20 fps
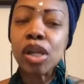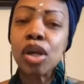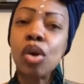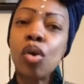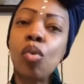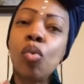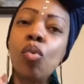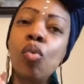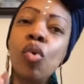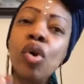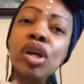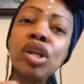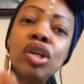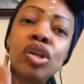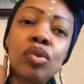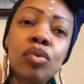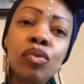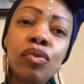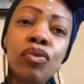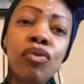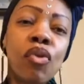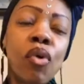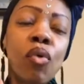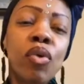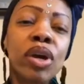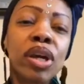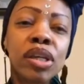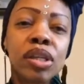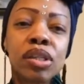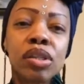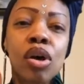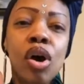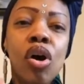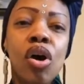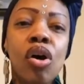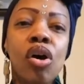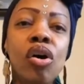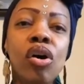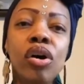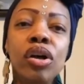what you focus
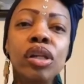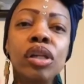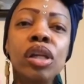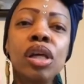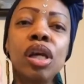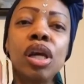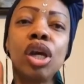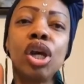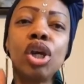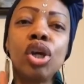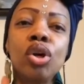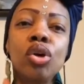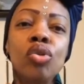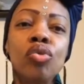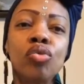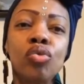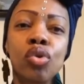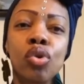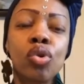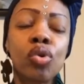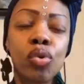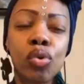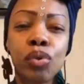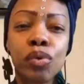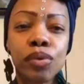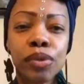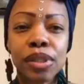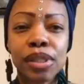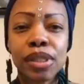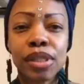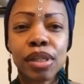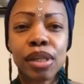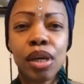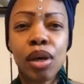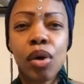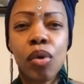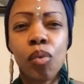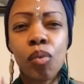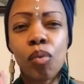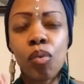on grows.
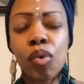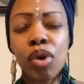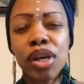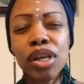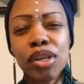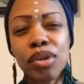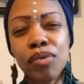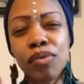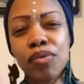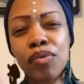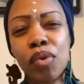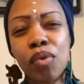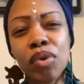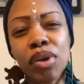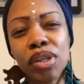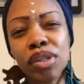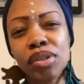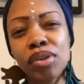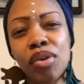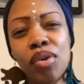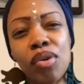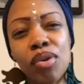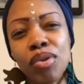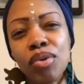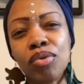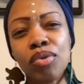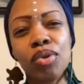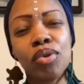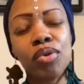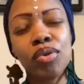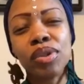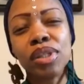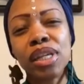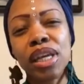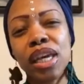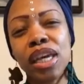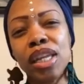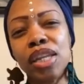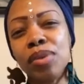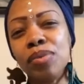What you focus on grows,
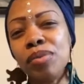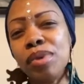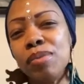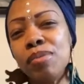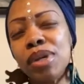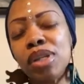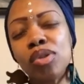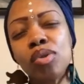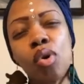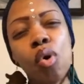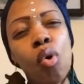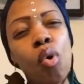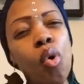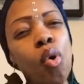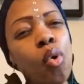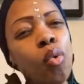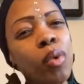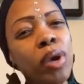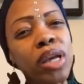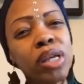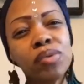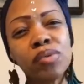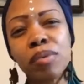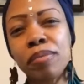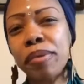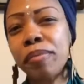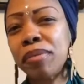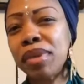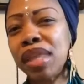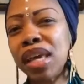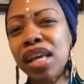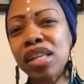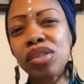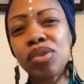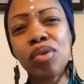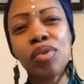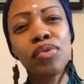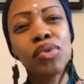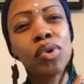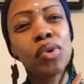and we must always remember that.
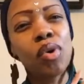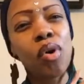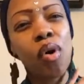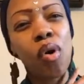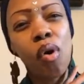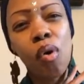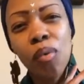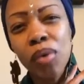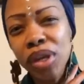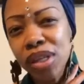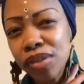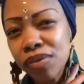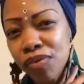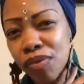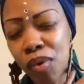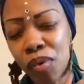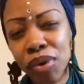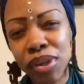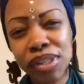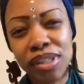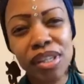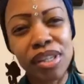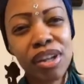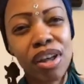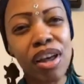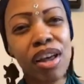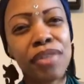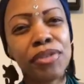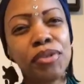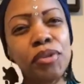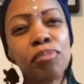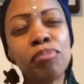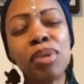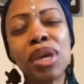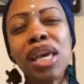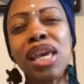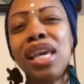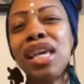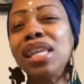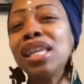So if you're always focusing on your
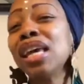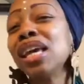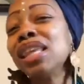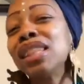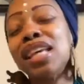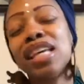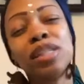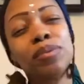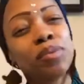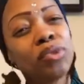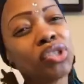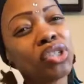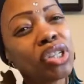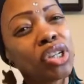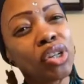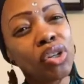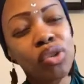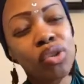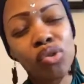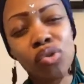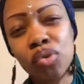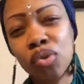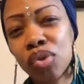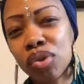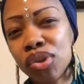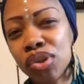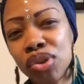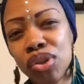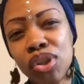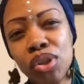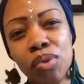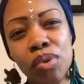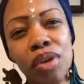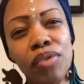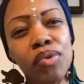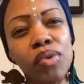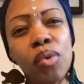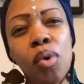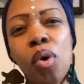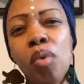pain, that's what you're going to draw to you. If
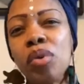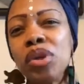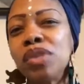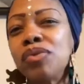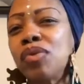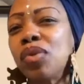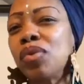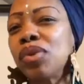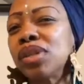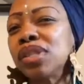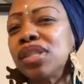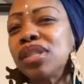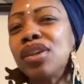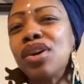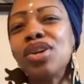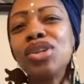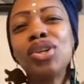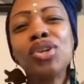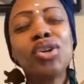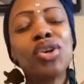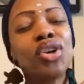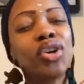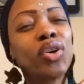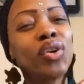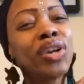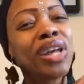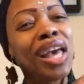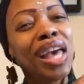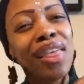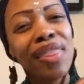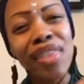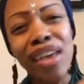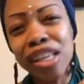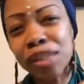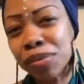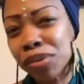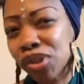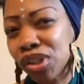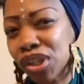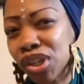you're always focusing on your hurt, that's
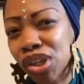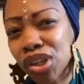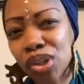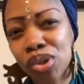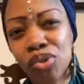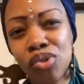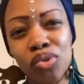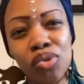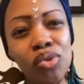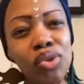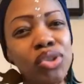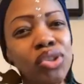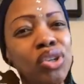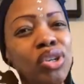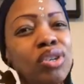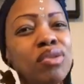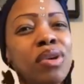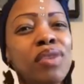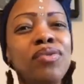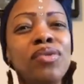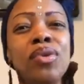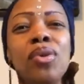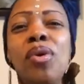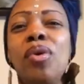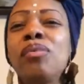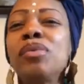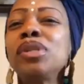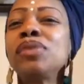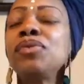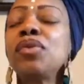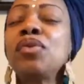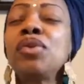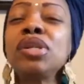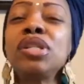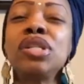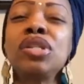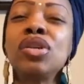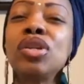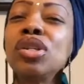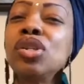what you're going to draw to you. If you're always
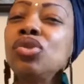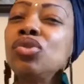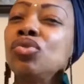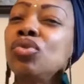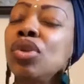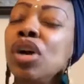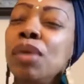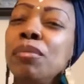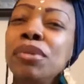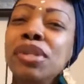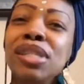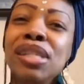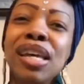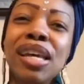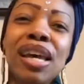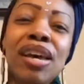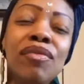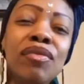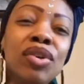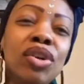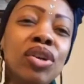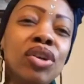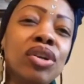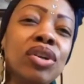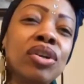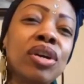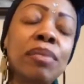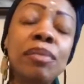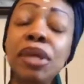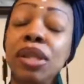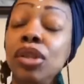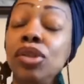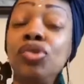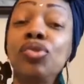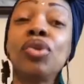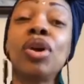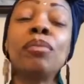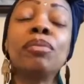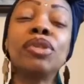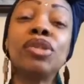focusing on the dramas that have occurred,
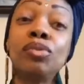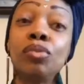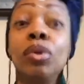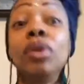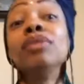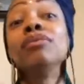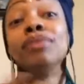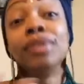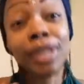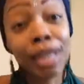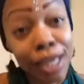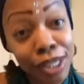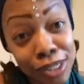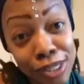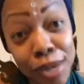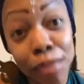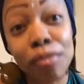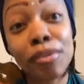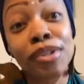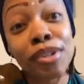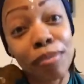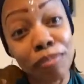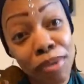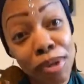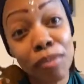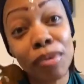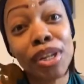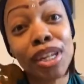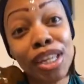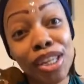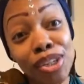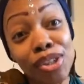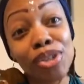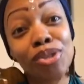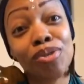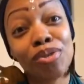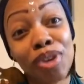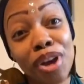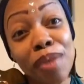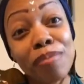well, yeah, some people it is the
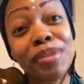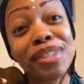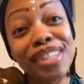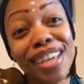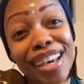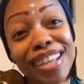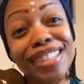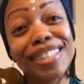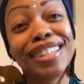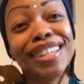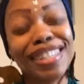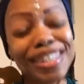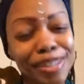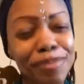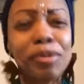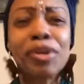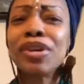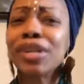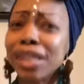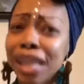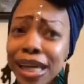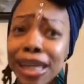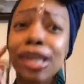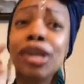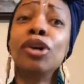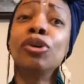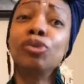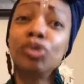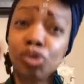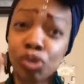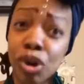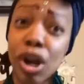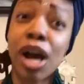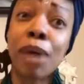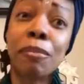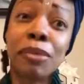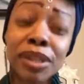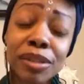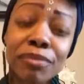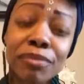dramas, actually. Spirit like, no
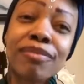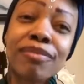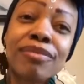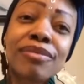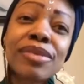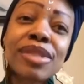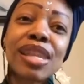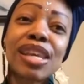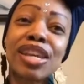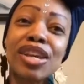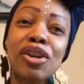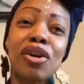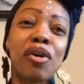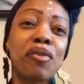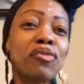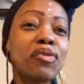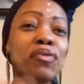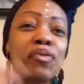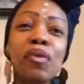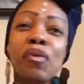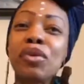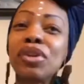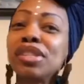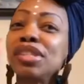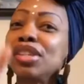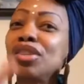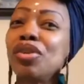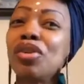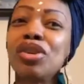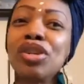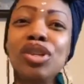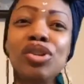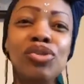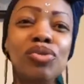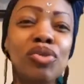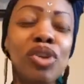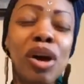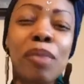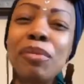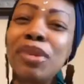drama. You know, if you're focusing on the
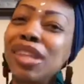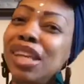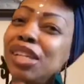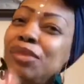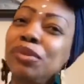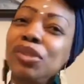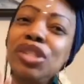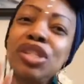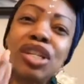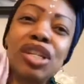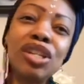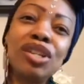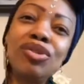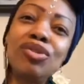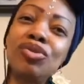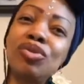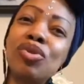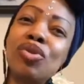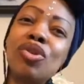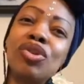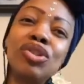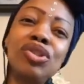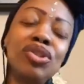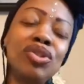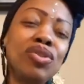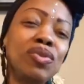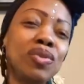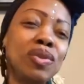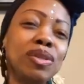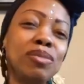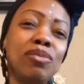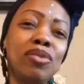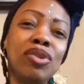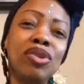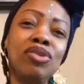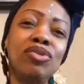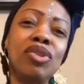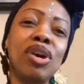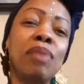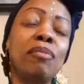drama, that's what you're going to draw to you, is more
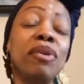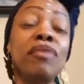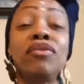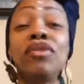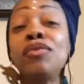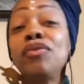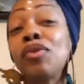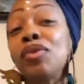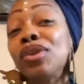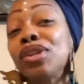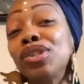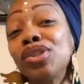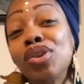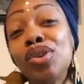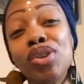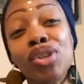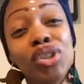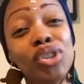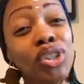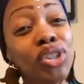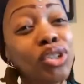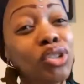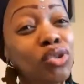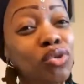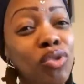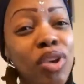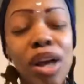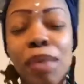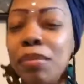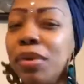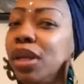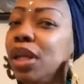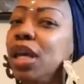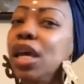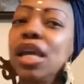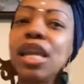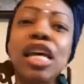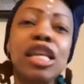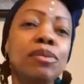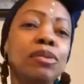drama. If you focus on your trauma,
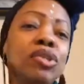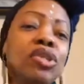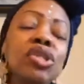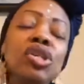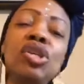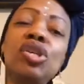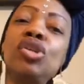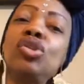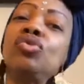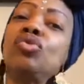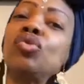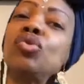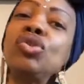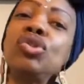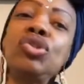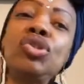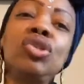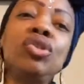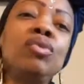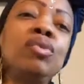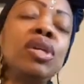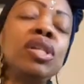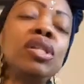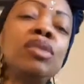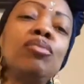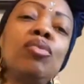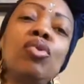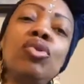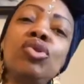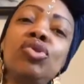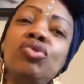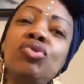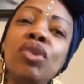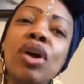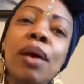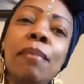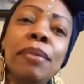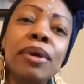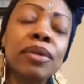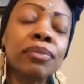that's what you're going to draw to you, is more
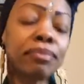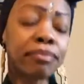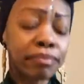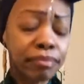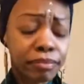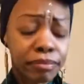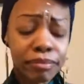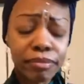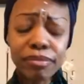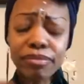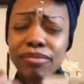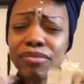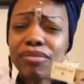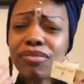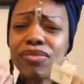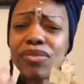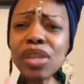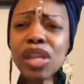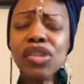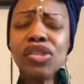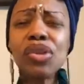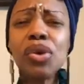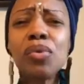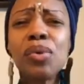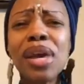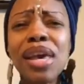trauma. So